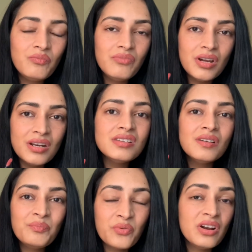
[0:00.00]
is a
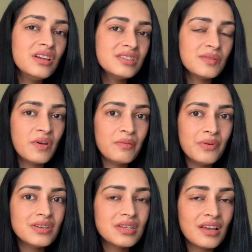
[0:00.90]
brilliant smell.
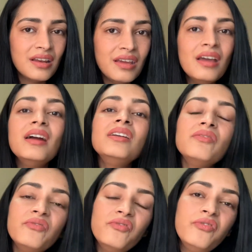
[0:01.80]
Basically, it
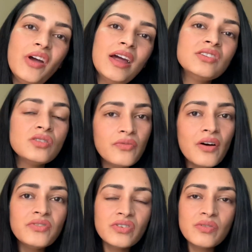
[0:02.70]
wears off
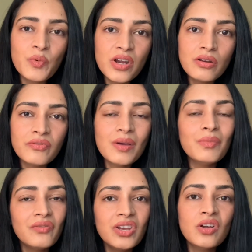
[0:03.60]
after a point of time,
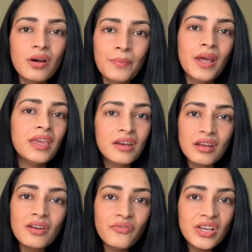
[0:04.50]
but when you're applying it,
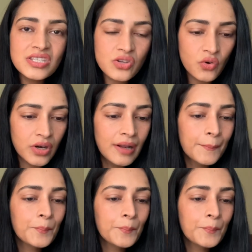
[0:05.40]
it feels good.